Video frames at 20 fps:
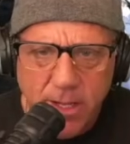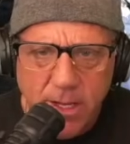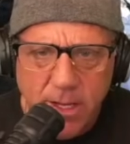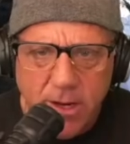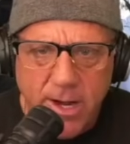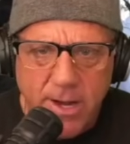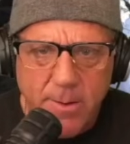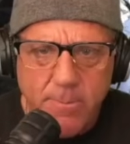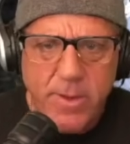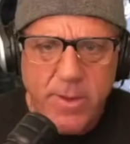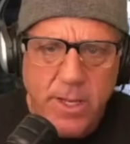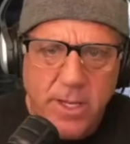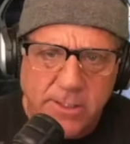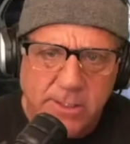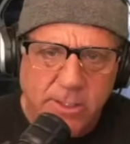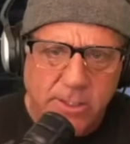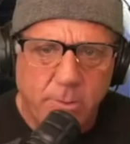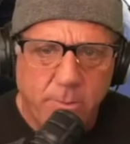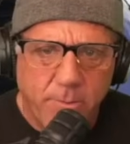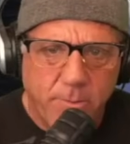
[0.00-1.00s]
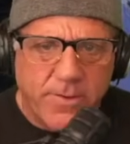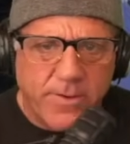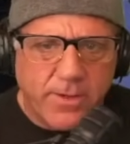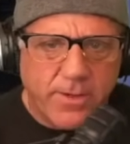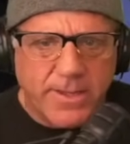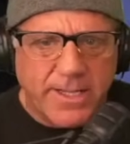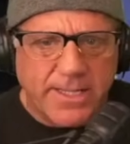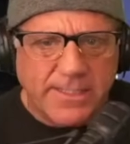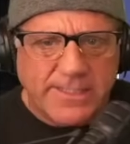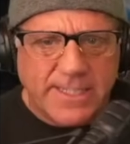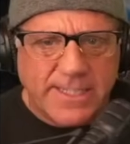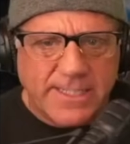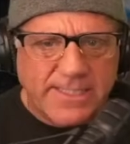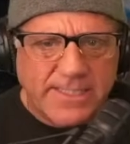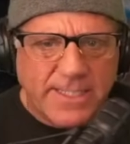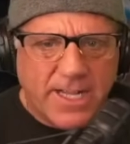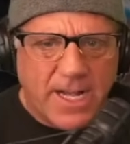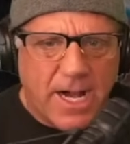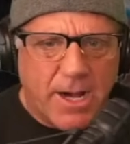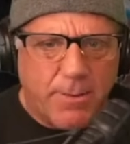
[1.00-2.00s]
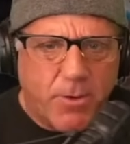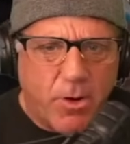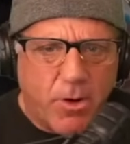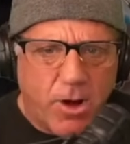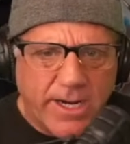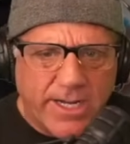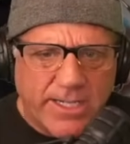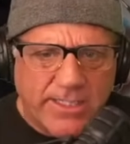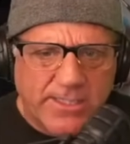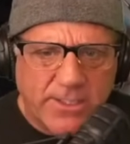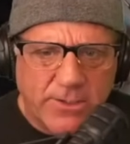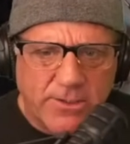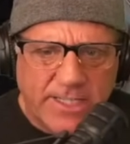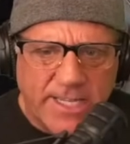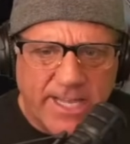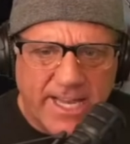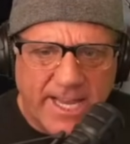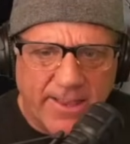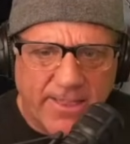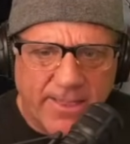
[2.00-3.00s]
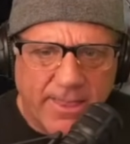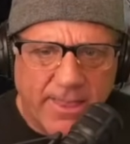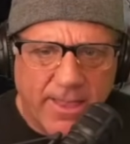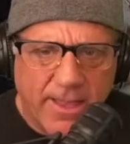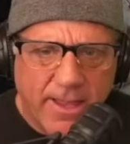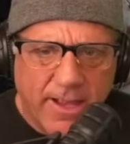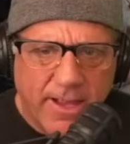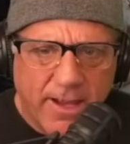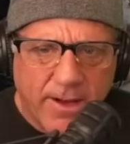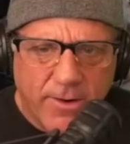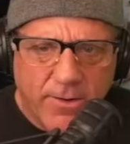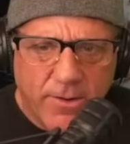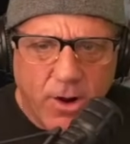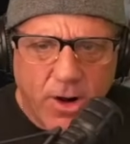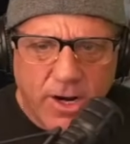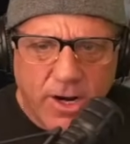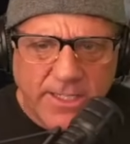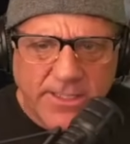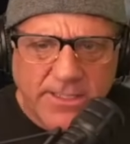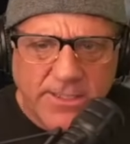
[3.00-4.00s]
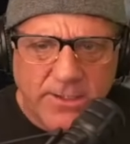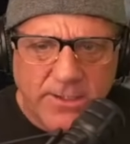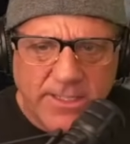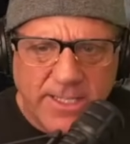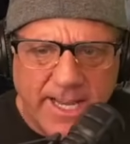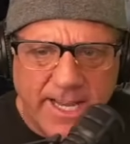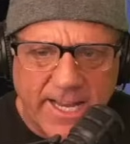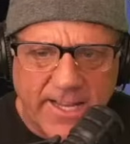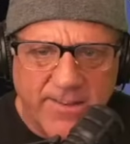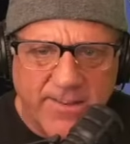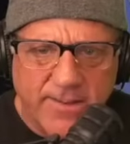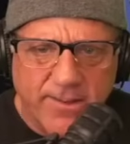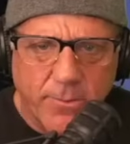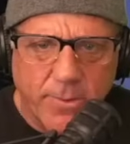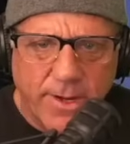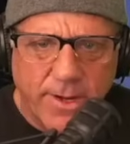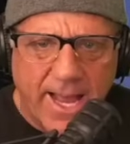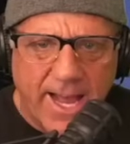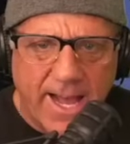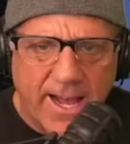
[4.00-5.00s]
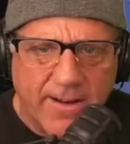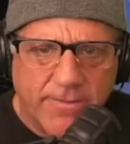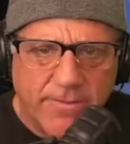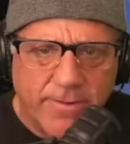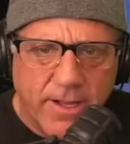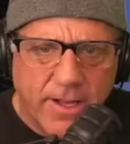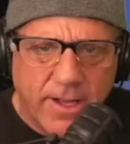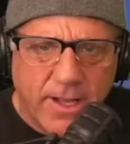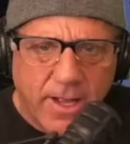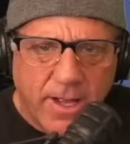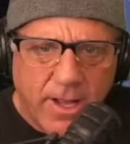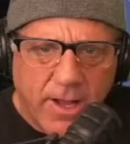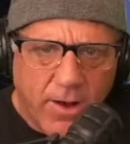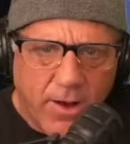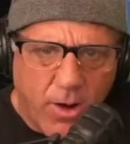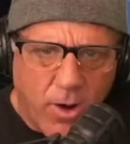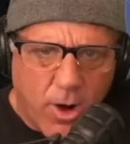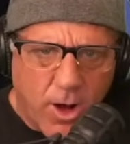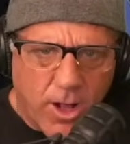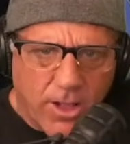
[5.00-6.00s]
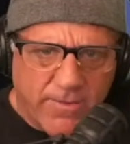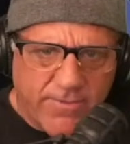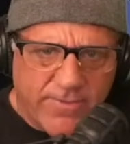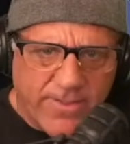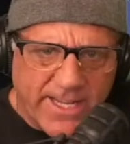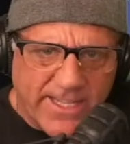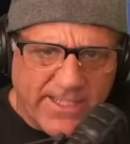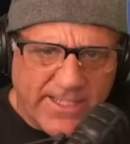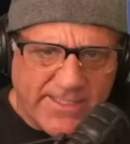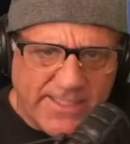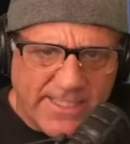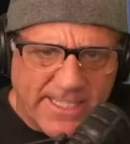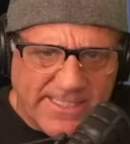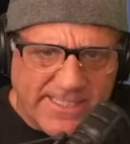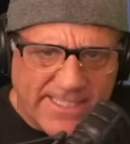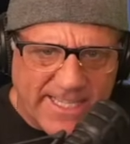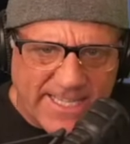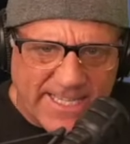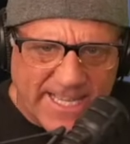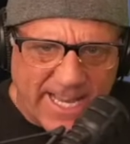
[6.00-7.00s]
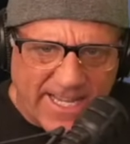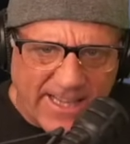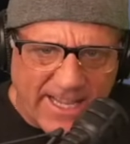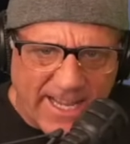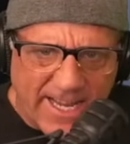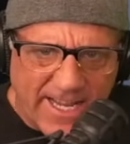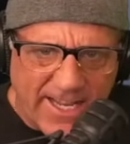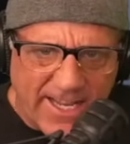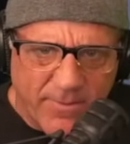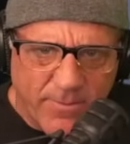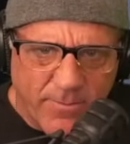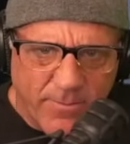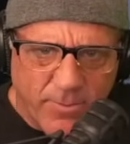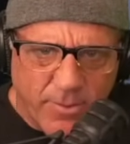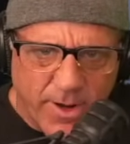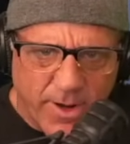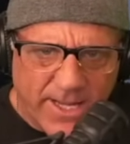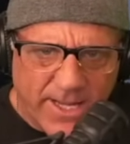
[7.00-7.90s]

All right. So so this is um August 13th. August 13th, we have all of this is in daylight, right?